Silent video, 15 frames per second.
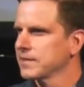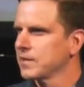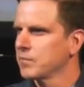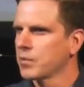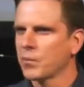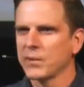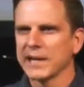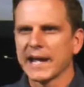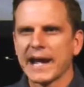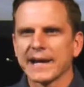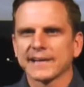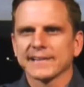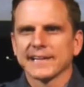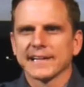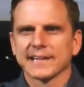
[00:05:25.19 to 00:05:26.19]
but we act
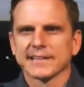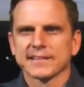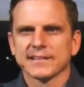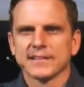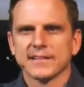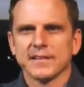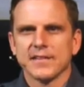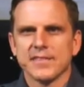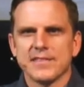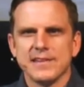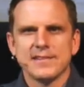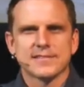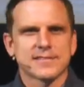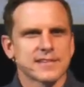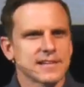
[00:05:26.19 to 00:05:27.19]
like
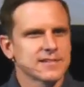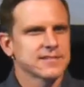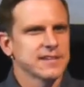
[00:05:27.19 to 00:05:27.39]
these things